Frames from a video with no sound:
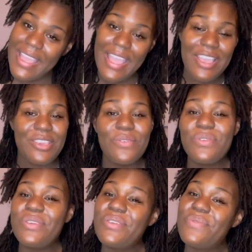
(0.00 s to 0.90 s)

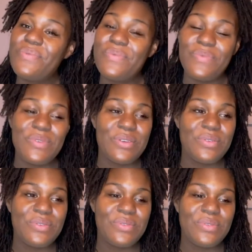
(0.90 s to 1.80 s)

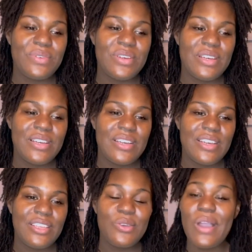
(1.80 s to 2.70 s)
you
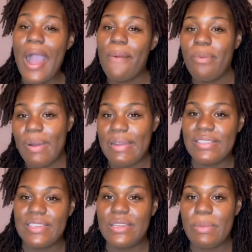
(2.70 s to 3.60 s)

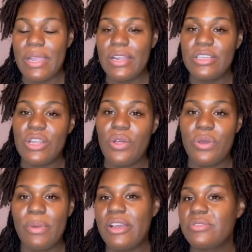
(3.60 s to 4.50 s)
compromise in a marriage. Although
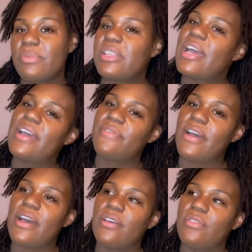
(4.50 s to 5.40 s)
my husband may not have
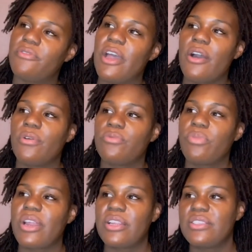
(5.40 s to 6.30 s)
found
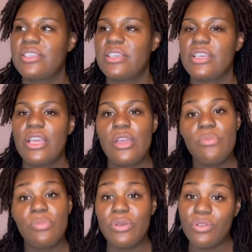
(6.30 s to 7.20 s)
pregnancy
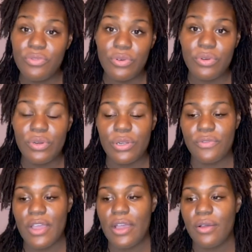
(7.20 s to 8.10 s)
beautiful or
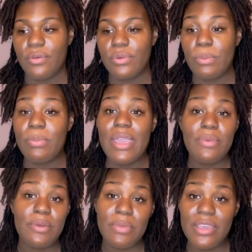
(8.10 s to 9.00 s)
found
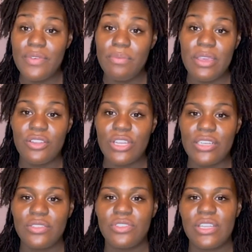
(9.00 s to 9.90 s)
maybe even me
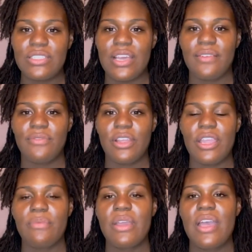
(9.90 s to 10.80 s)
attractive in that time
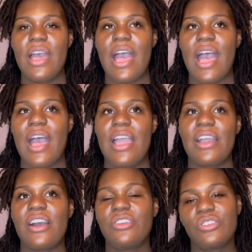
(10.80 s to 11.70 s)
frame,
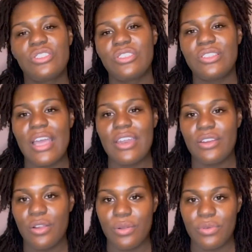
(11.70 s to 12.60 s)
I understood that
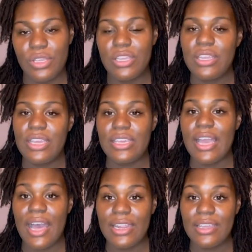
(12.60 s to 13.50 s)
and
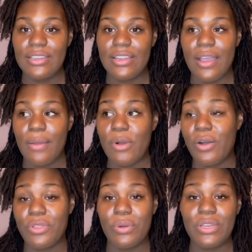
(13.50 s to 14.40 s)
got it.
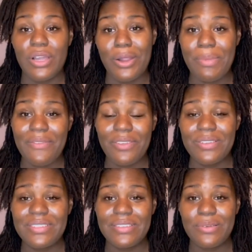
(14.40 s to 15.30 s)
Although it hurt my
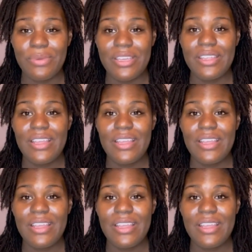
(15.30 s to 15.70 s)
feelings a little bit,